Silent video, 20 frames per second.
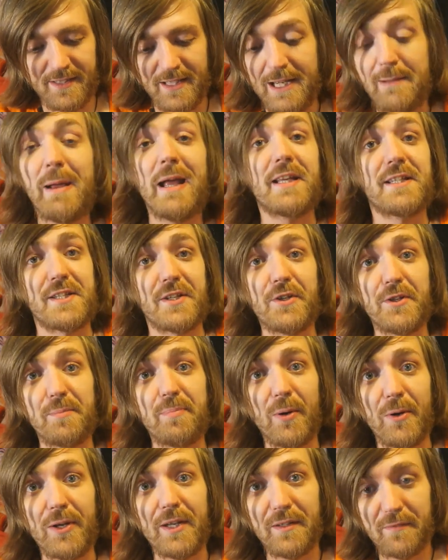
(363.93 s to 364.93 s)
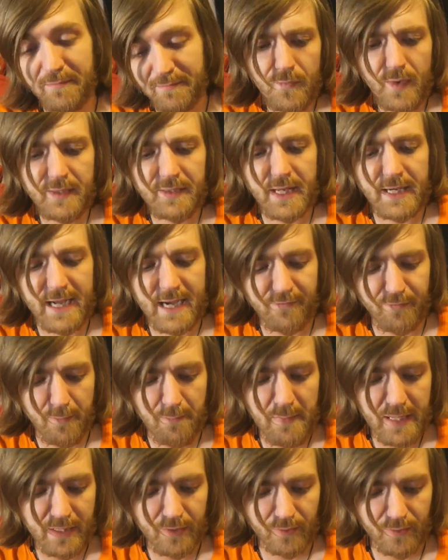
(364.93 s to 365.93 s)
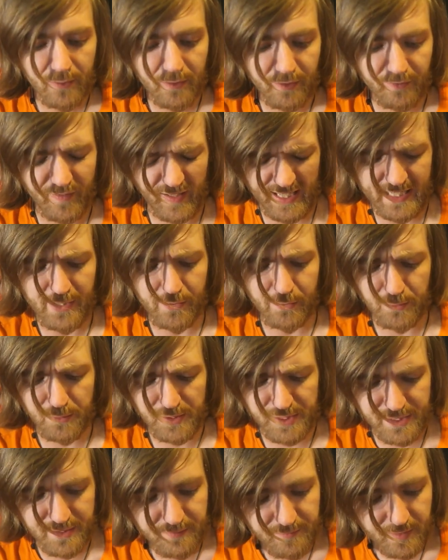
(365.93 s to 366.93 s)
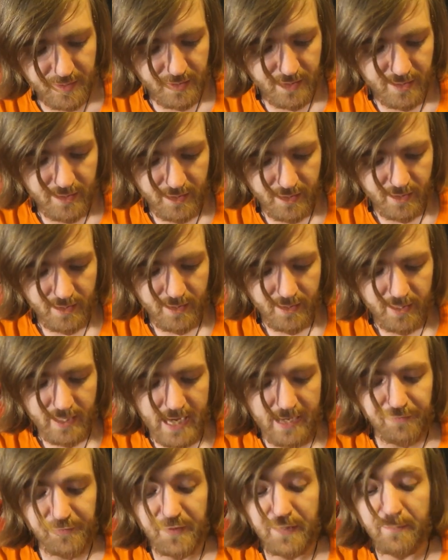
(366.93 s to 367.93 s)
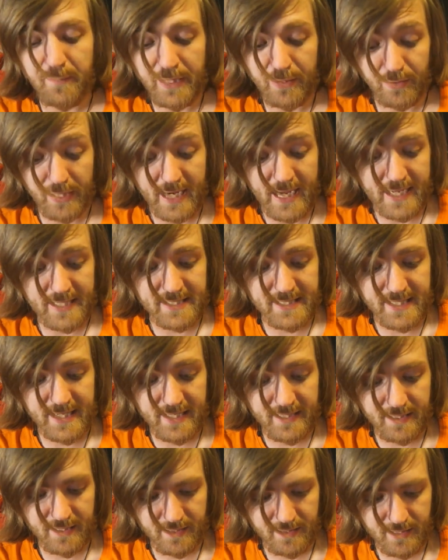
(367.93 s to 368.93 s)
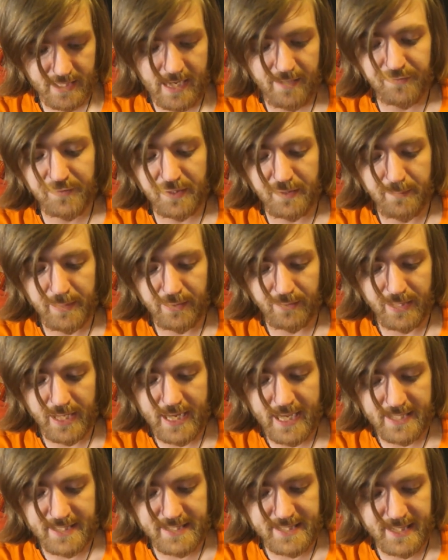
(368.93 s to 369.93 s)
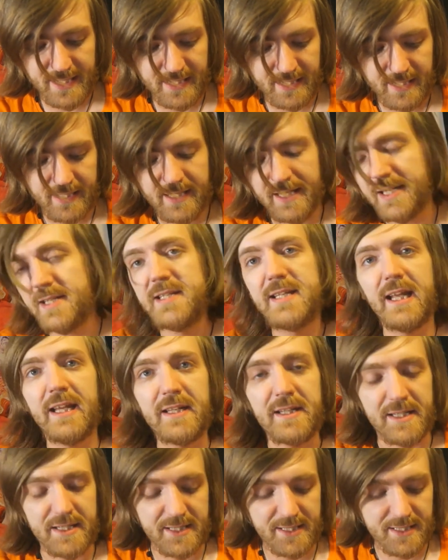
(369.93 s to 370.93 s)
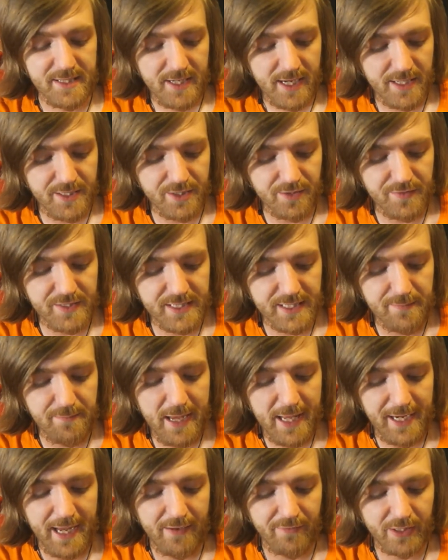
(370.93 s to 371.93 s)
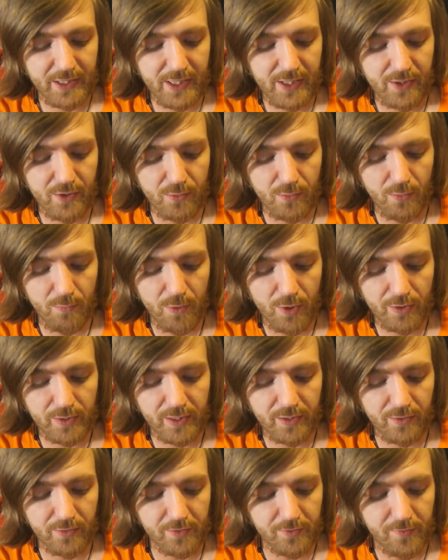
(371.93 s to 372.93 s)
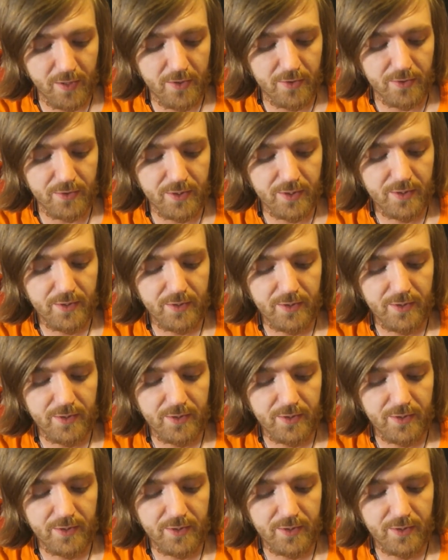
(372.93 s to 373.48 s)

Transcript: He makes a good point. And then I have a meal of eels. After the meal, they had tin. After the meal, they had tea in tins, as you've seen men having it who are working on the road.